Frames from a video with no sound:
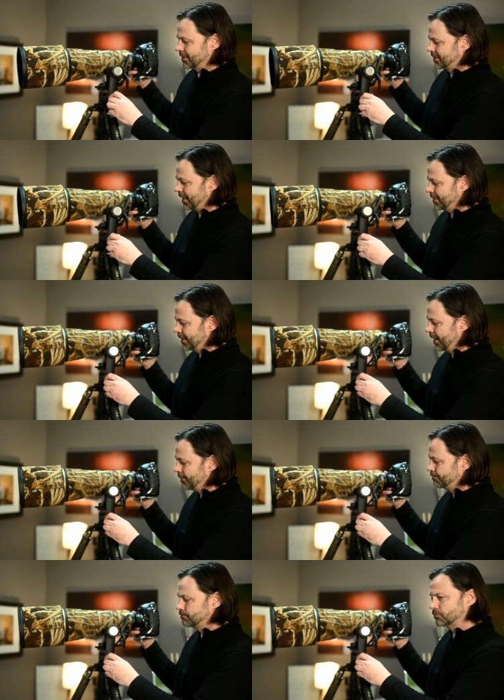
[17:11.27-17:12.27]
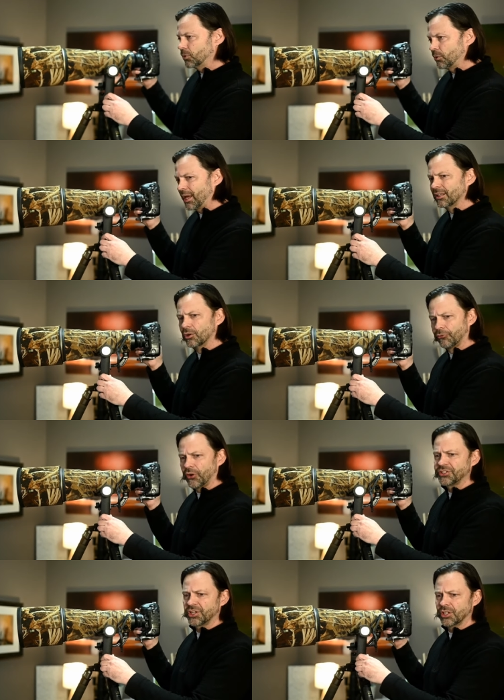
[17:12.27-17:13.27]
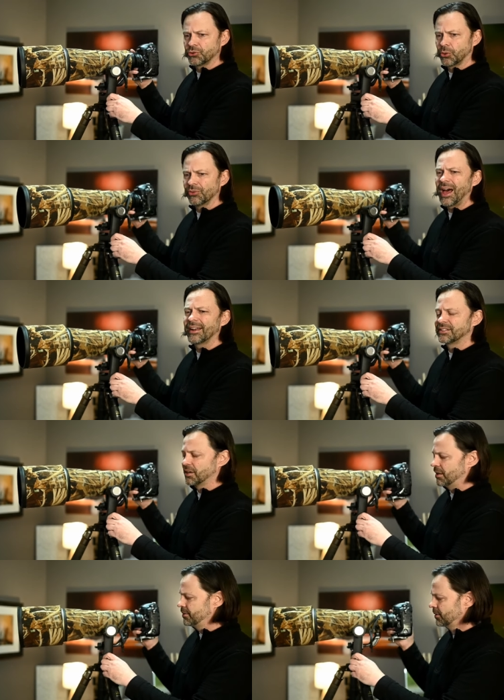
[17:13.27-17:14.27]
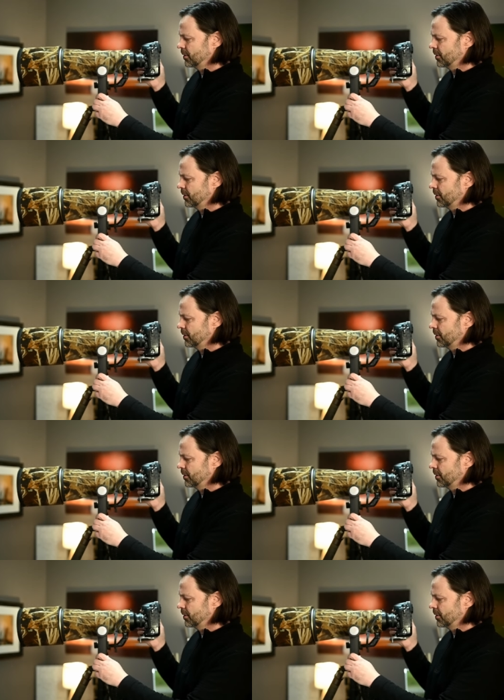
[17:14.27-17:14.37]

Tighten it up. Okay, a little friction control, not a ton,